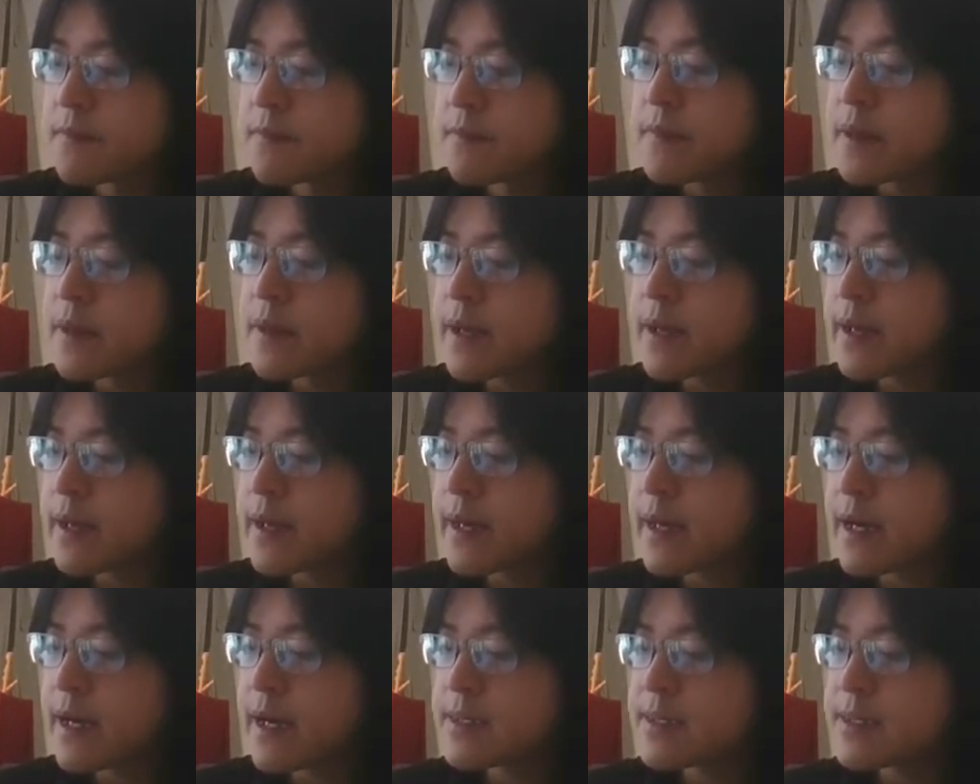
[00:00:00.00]
and then I
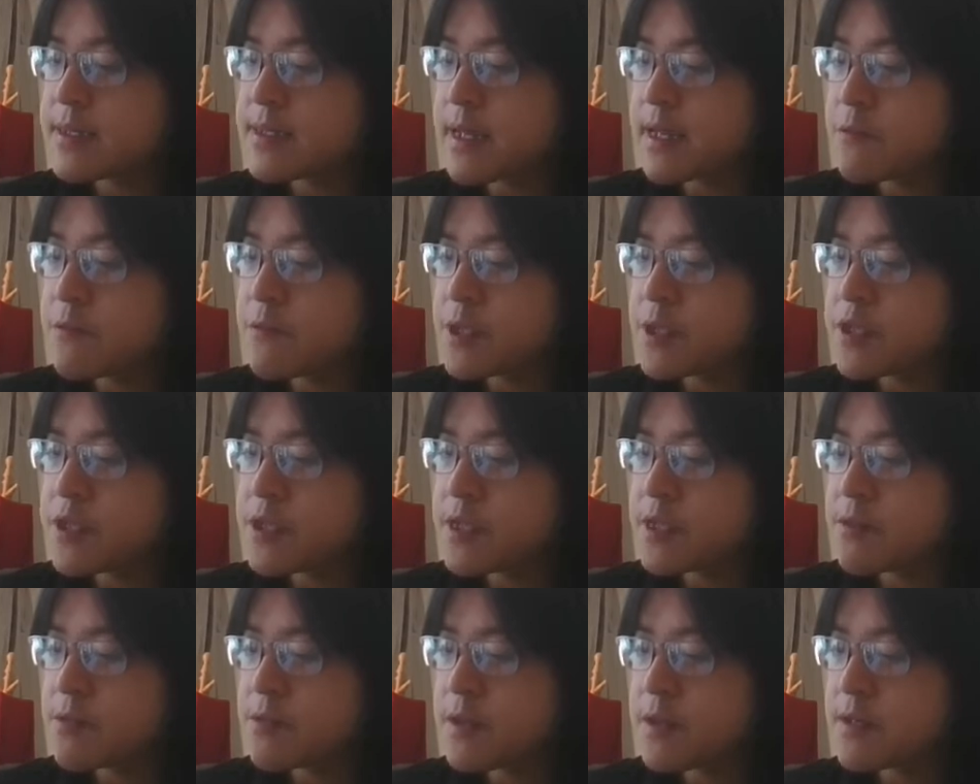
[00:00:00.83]
sandwich this
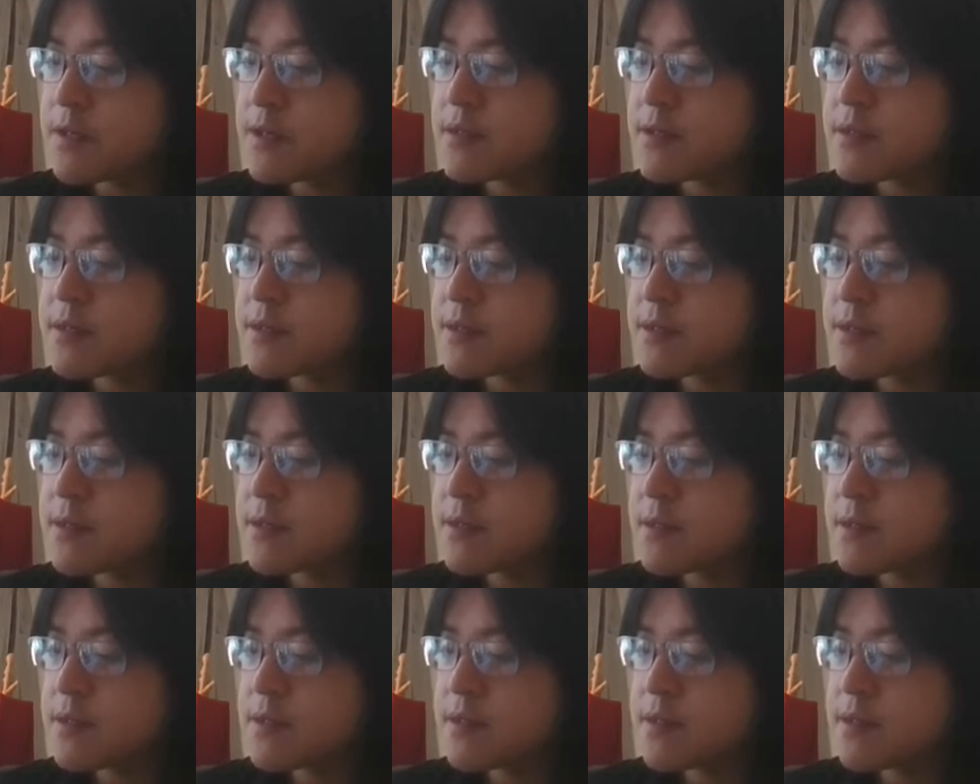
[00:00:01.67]
with
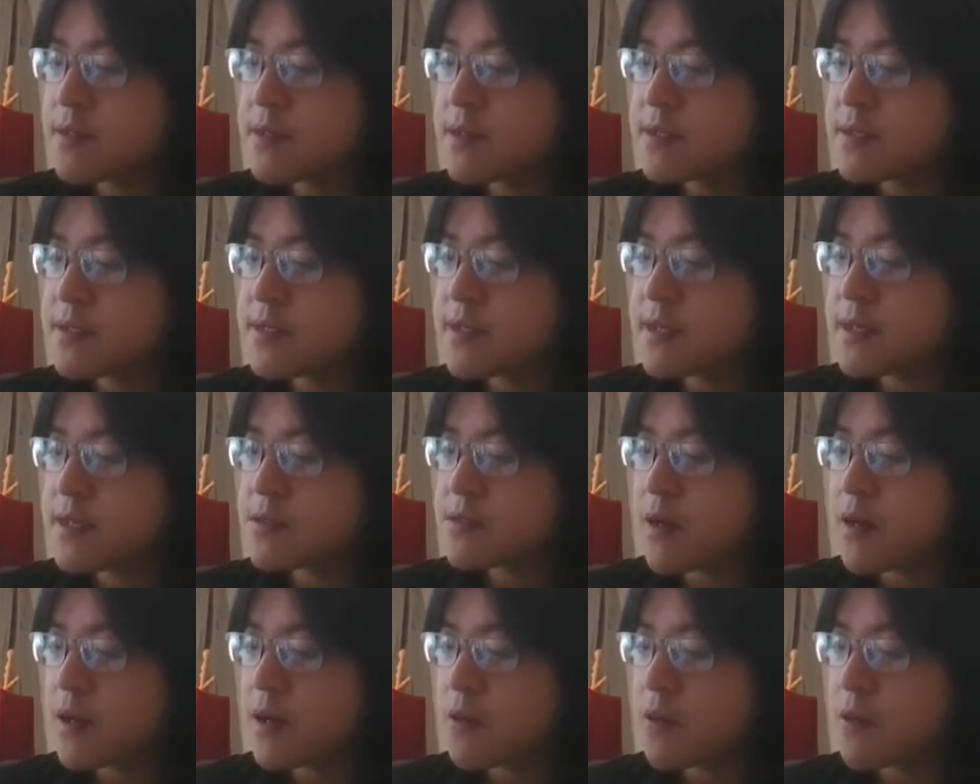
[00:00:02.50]
this thing, so I
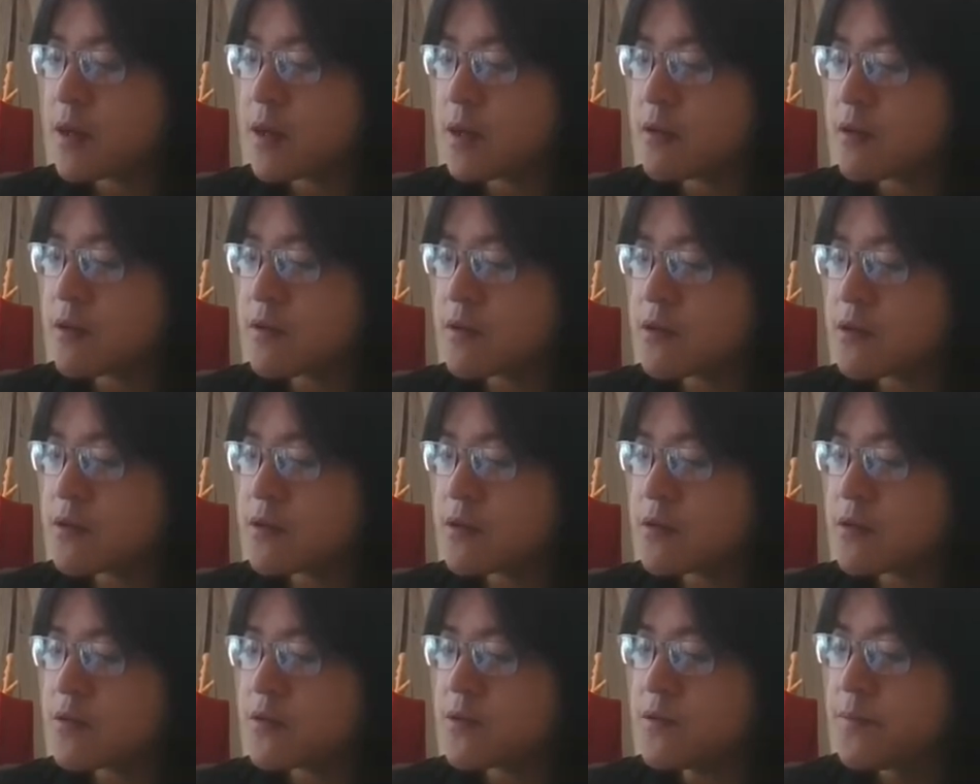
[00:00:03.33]
got 1 over root
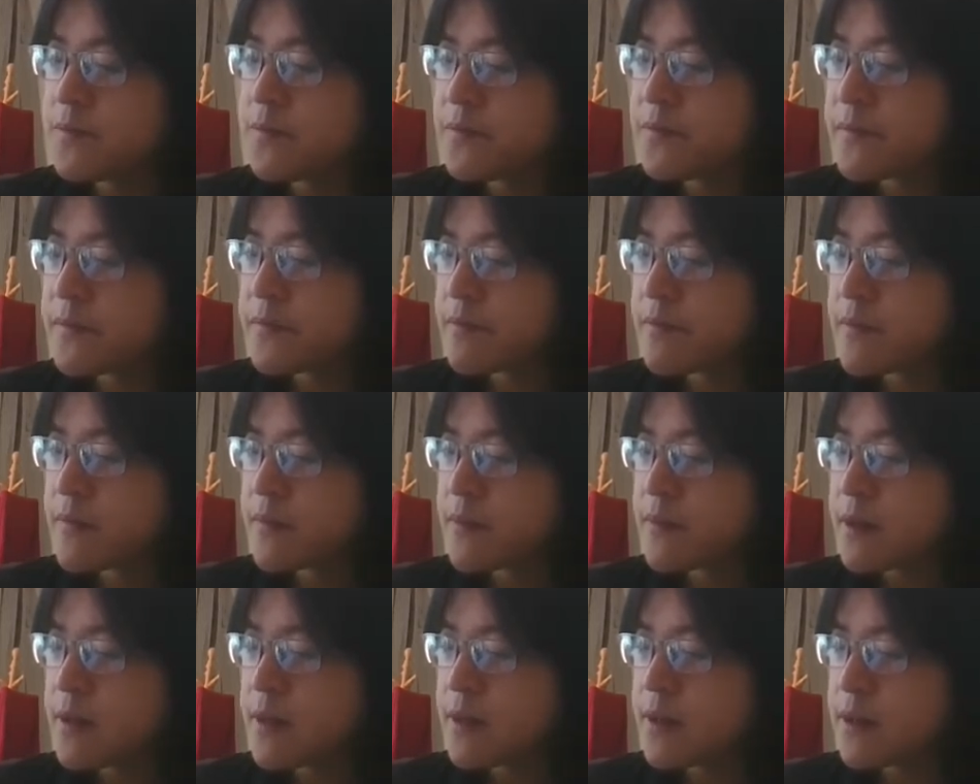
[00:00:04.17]
2,
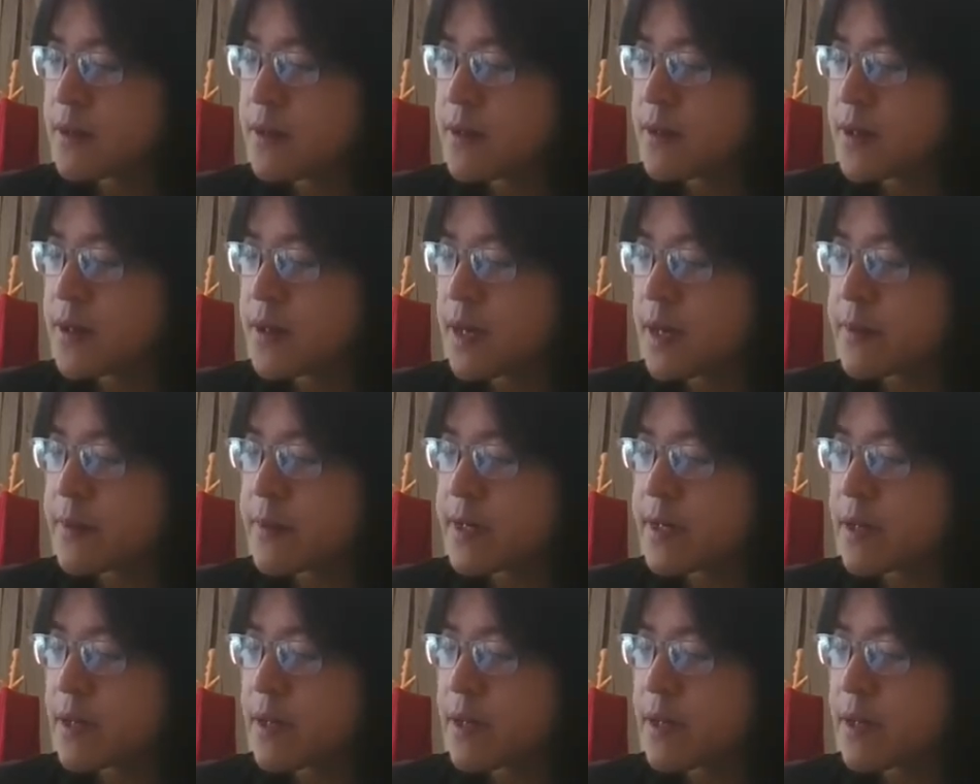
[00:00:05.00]
up and down.